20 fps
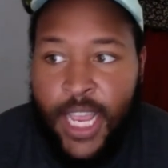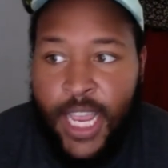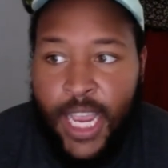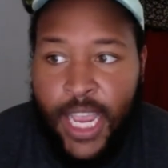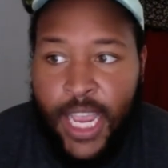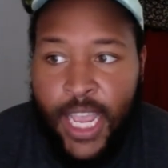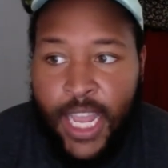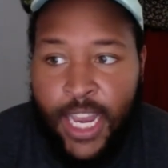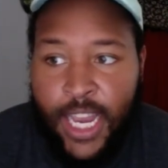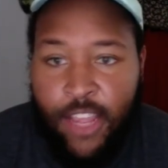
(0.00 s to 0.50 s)

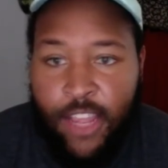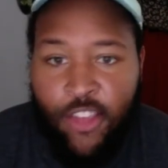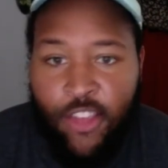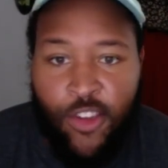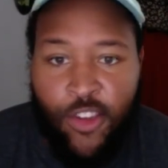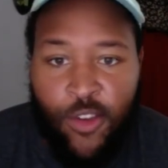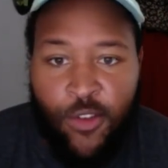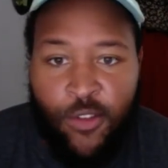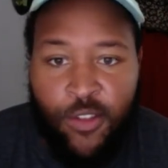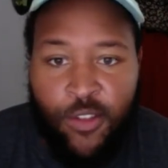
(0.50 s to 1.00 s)
And it
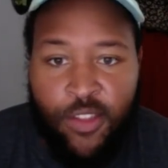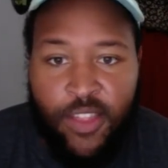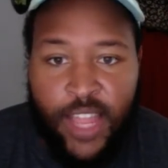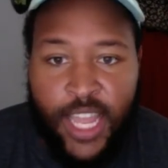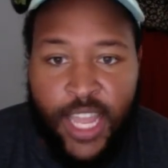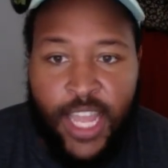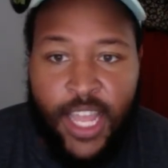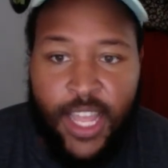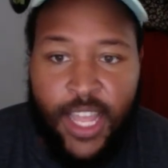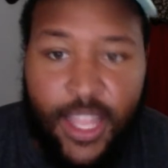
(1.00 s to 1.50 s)
shows
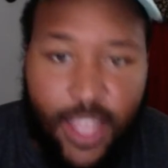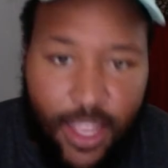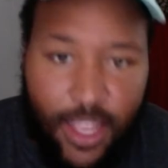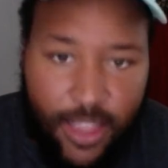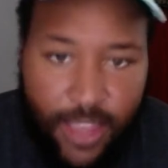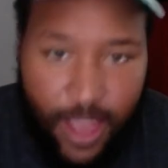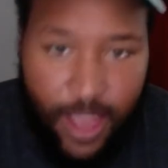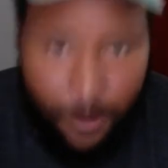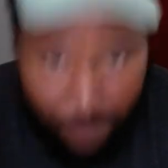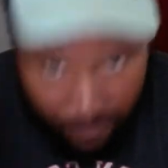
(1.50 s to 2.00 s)
like a
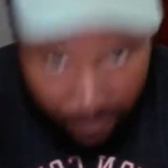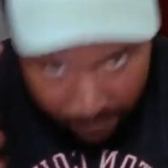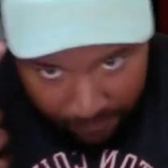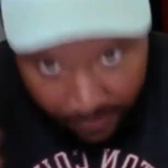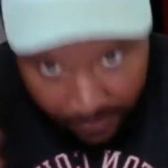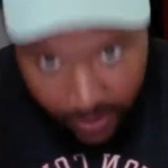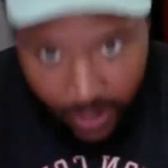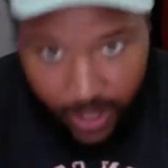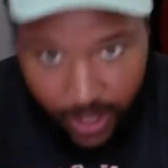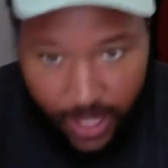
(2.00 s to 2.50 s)
depth of
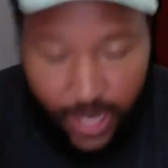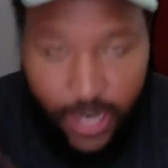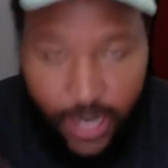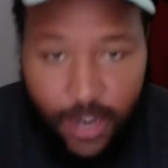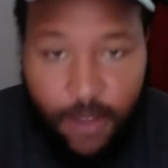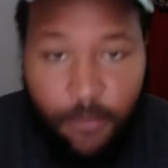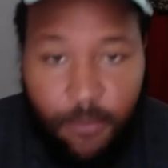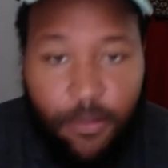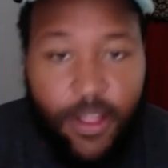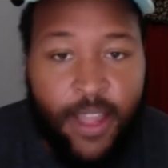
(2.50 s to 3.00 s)
thought and
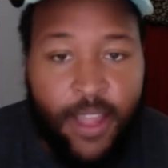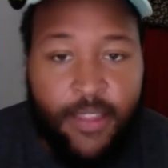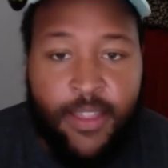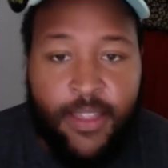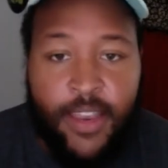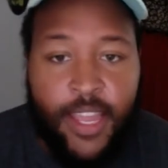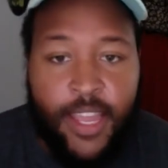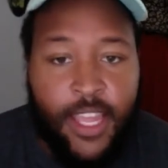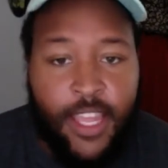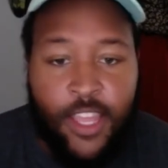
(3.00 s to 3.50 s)

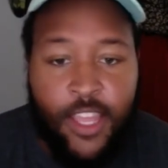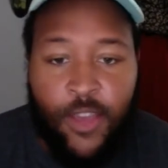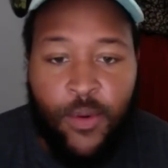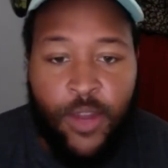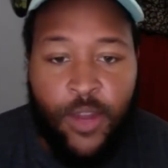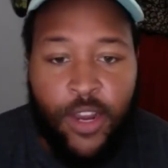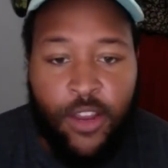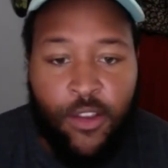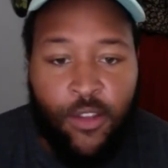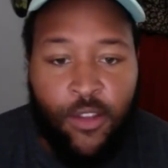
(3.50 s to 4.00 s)
complexity. You
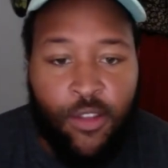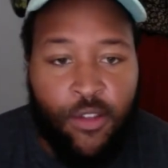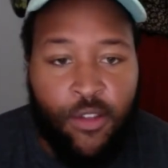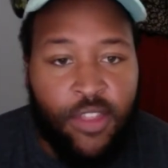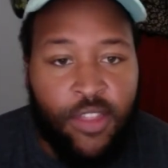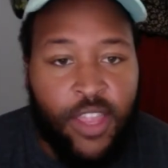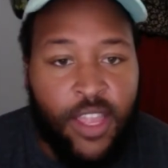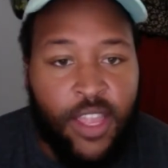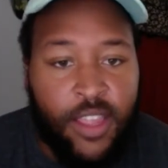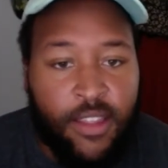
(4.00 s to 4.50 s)
want to do those
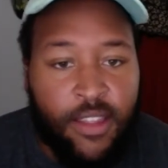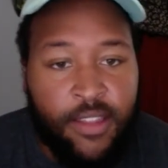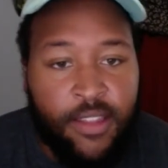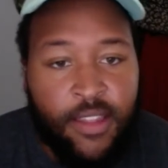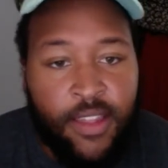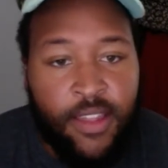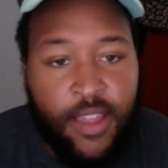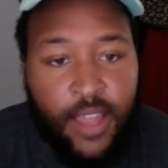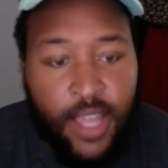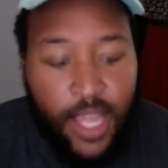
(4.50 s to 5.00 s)
things.